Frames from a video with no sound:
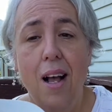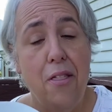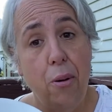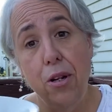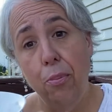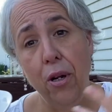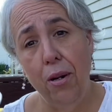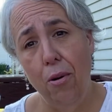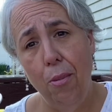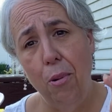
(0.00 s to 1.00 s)
Though I do put
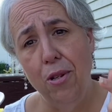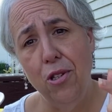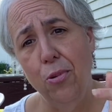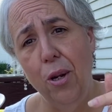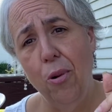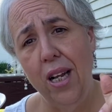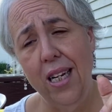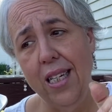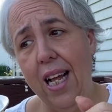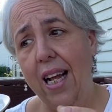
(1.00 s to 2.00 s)
it on my once a week, what I eat in
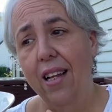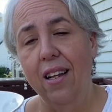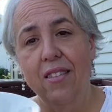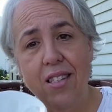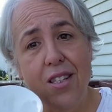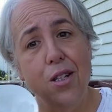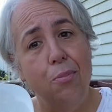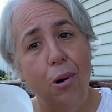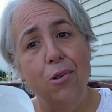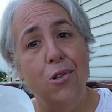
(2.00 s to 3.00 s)
a day. This is the
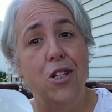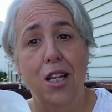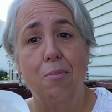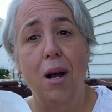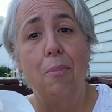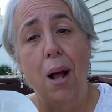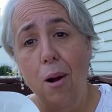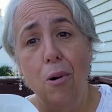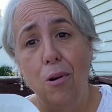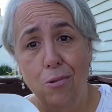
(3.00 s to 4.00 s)
bowl you're seeing my
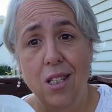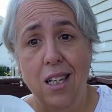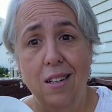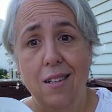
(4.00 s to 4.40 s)
power oats in.